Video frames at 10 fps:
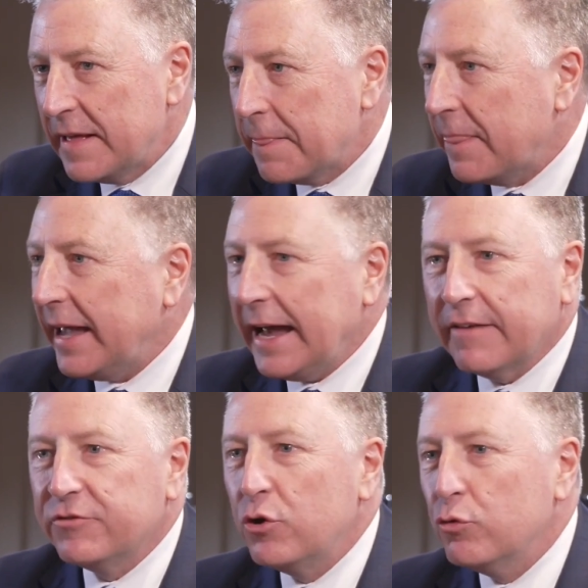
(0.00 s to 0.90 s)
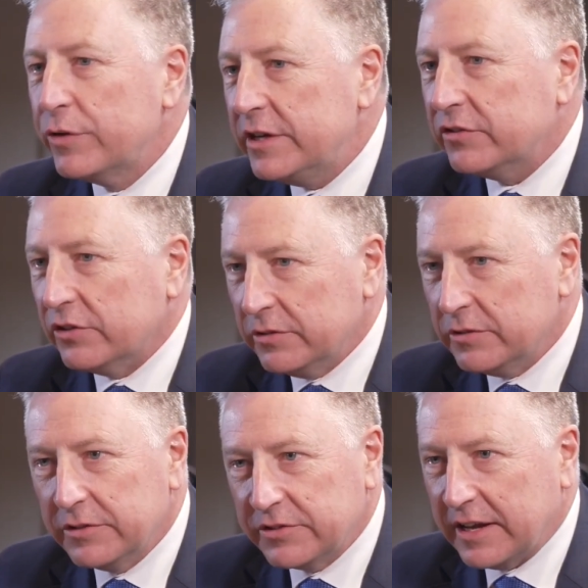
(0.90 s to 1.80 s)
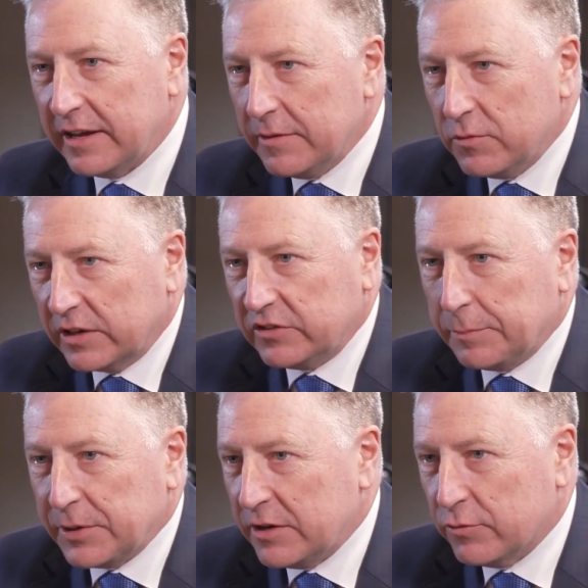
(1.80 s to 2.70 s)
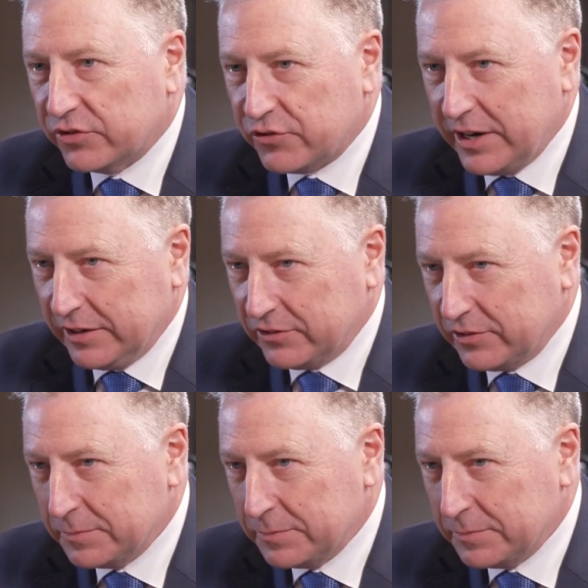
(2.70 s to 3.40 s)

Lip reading: they have no reason to accept any restraints.